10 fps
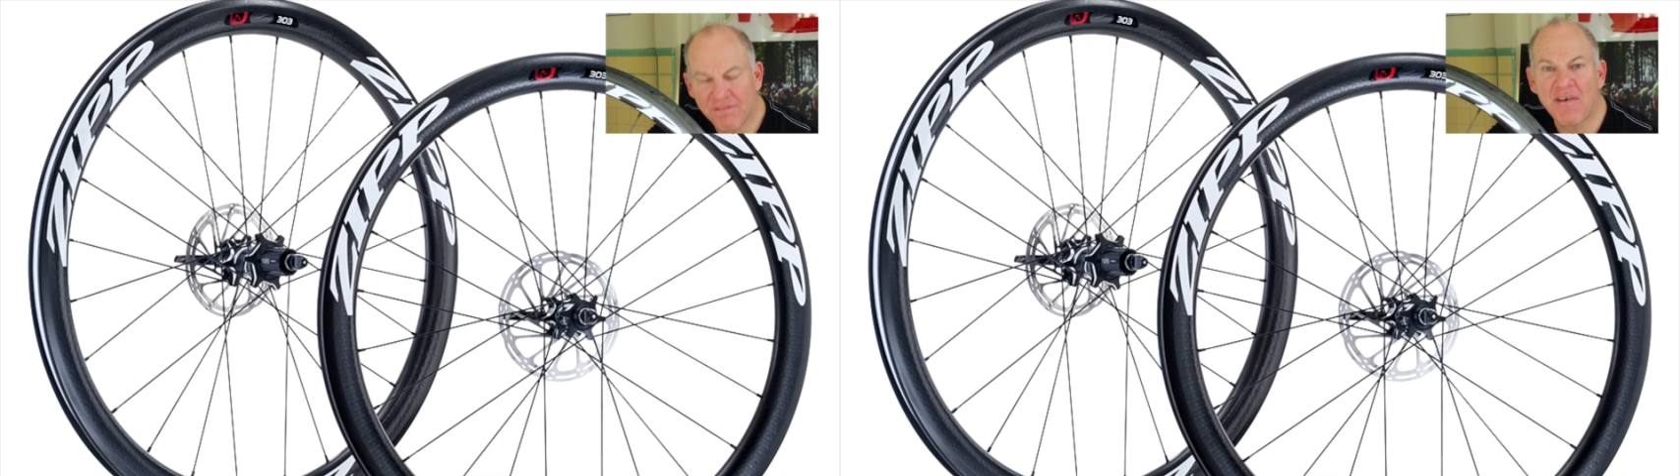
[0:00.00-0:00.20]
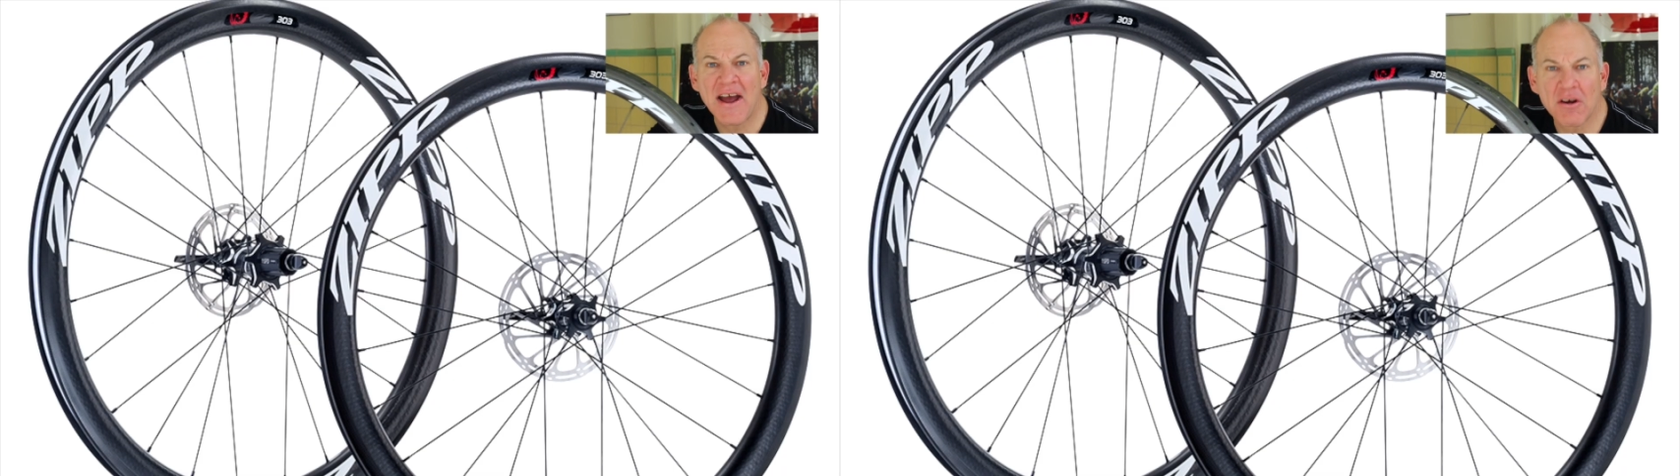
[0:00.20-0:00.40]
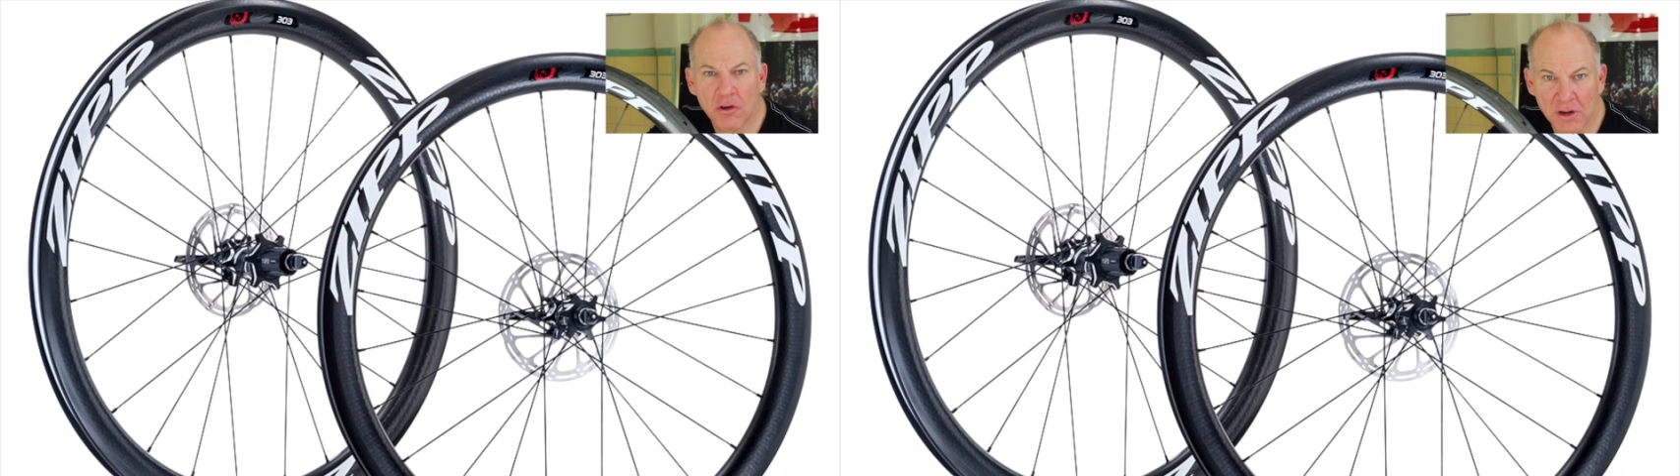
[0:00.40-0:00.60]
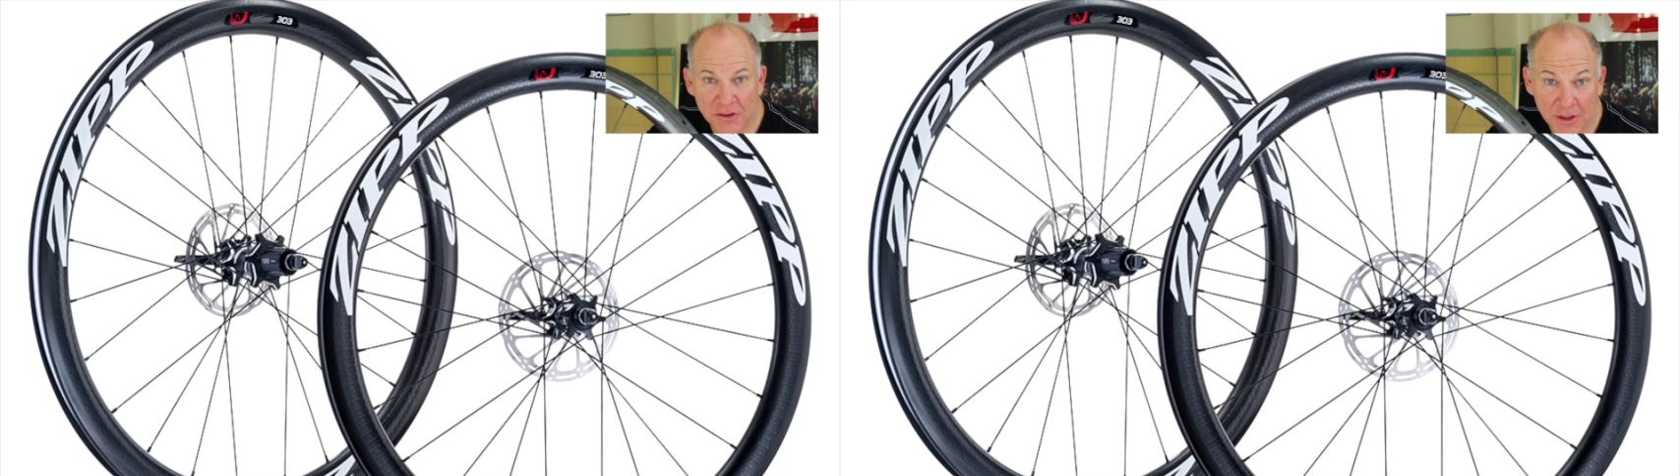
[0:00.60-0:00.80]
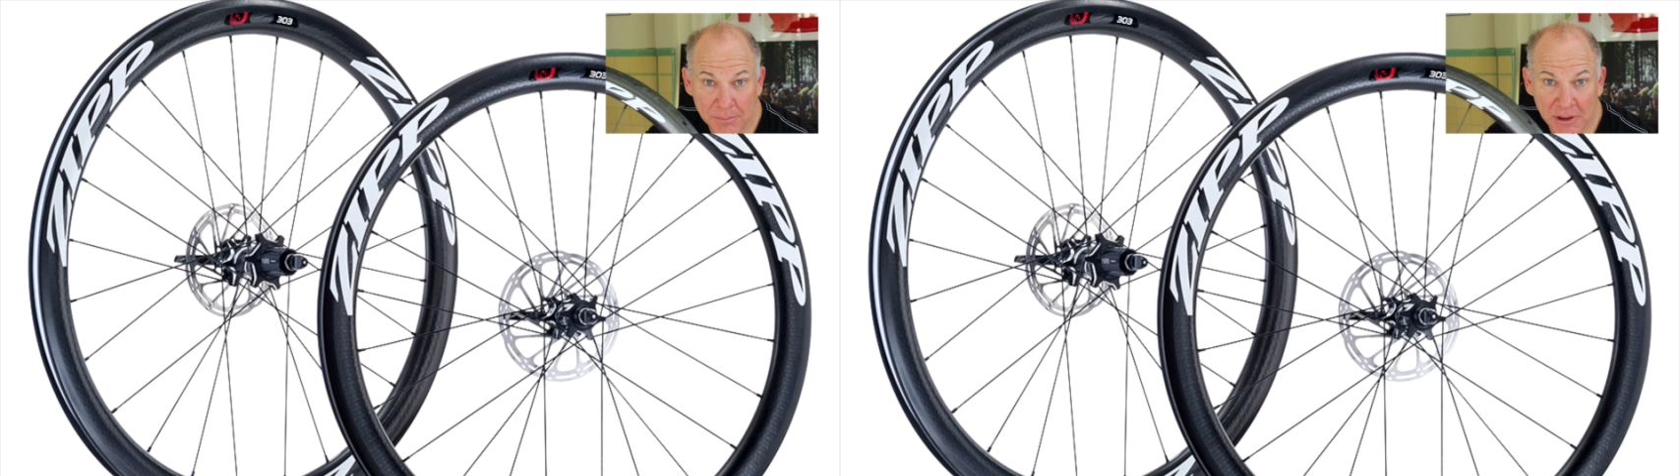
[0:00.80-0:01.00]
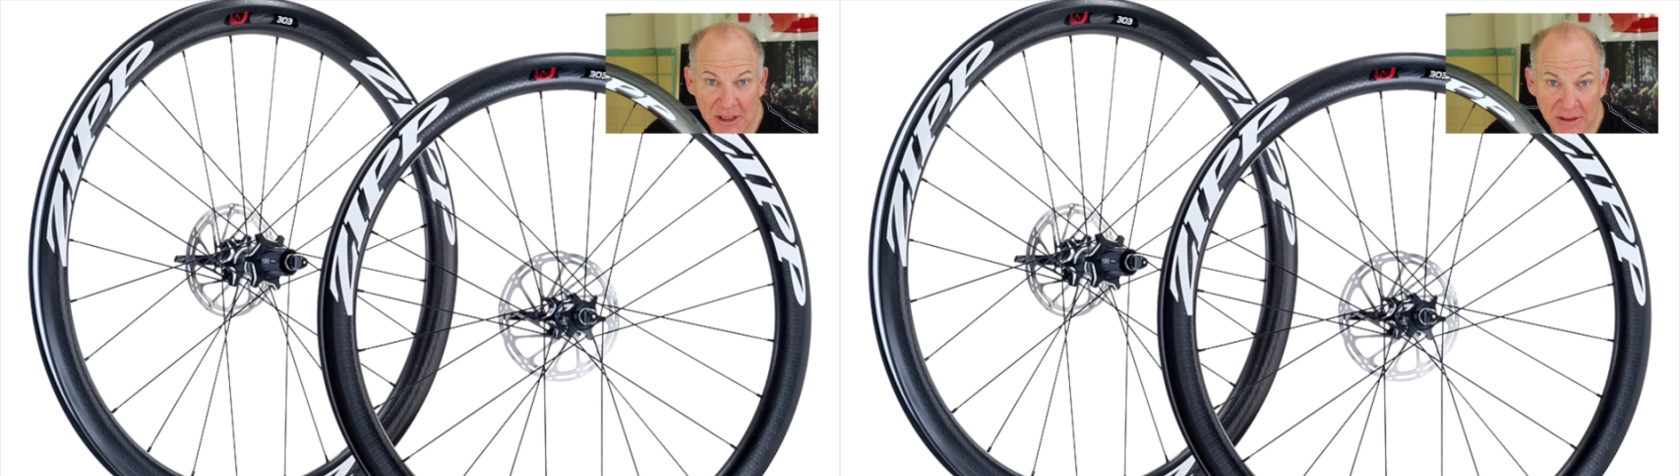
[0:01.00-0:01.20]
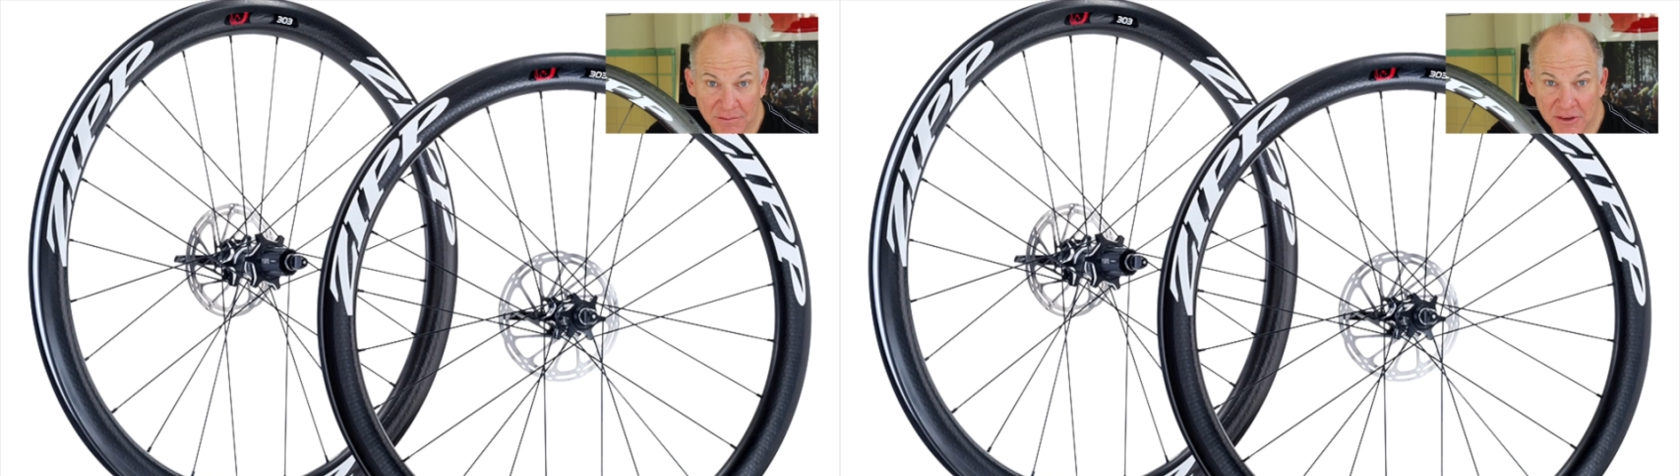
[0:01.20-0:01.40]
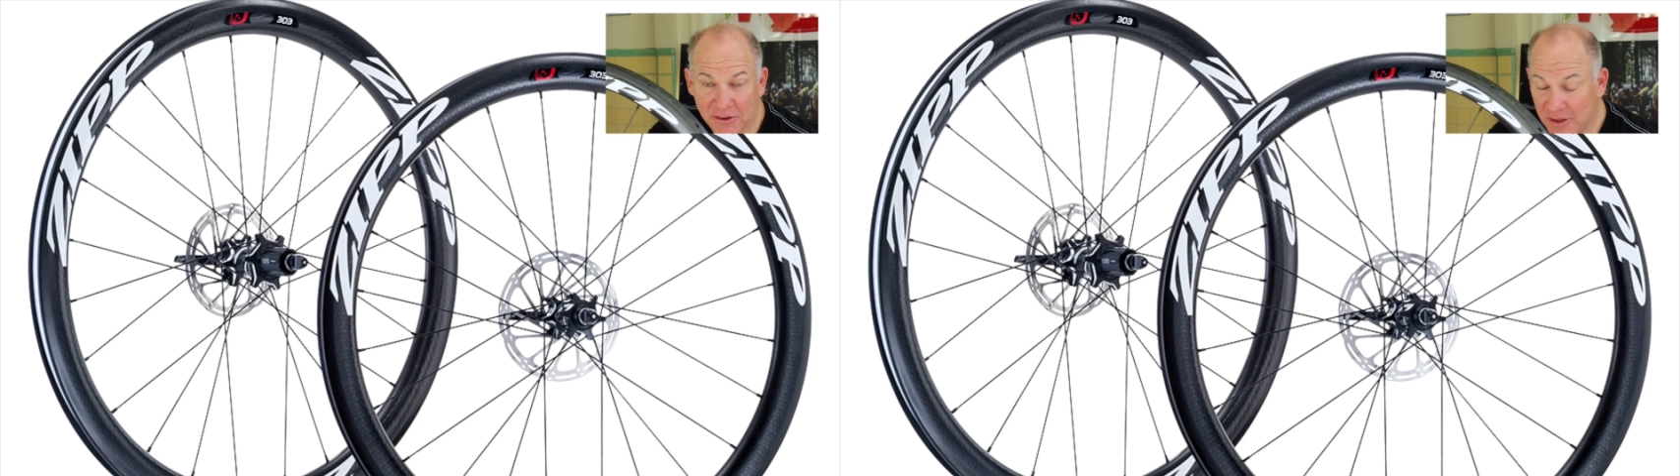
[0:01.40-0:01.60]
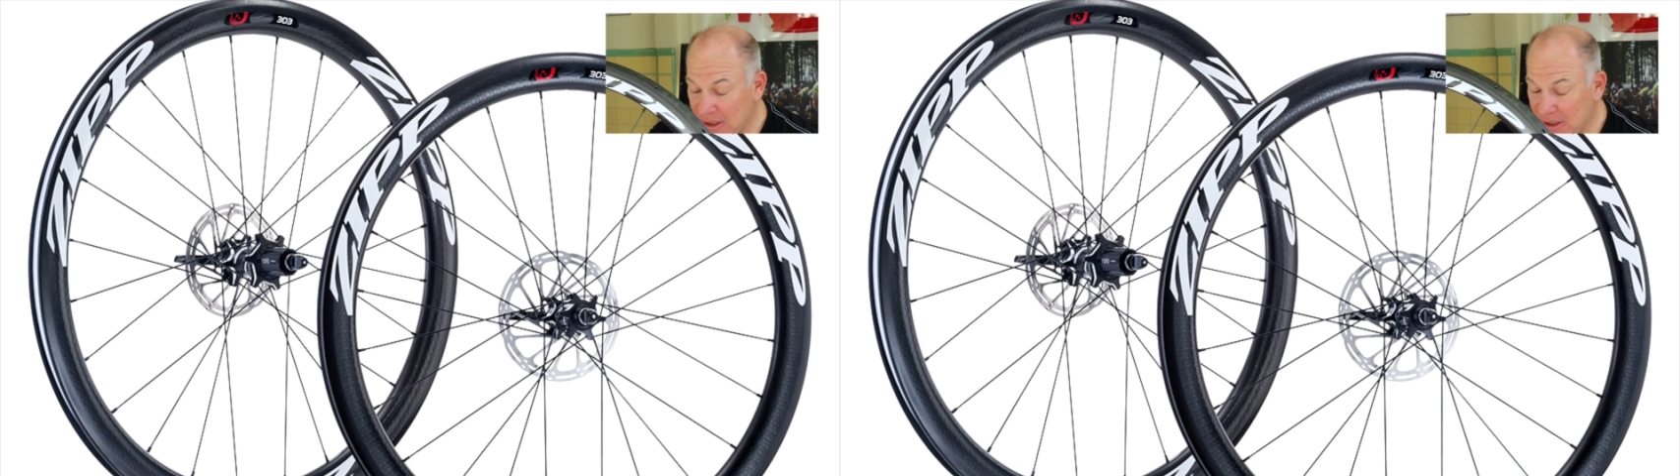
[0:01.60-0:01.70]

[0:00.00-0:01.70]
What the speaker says: Firecrest, I believe, is